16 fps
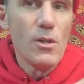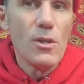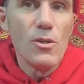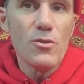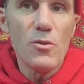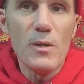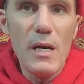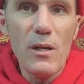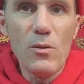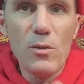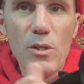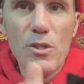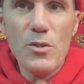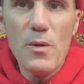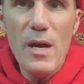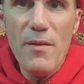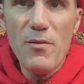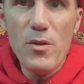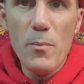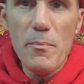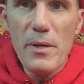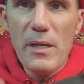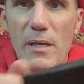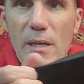So not only do you have your
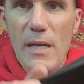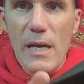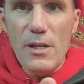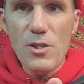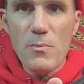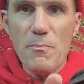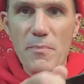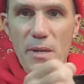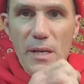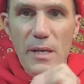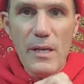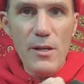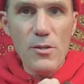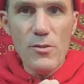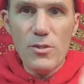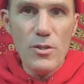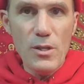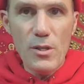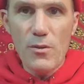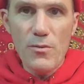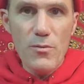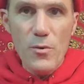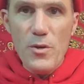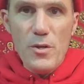big catch thing here, so you can
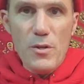throw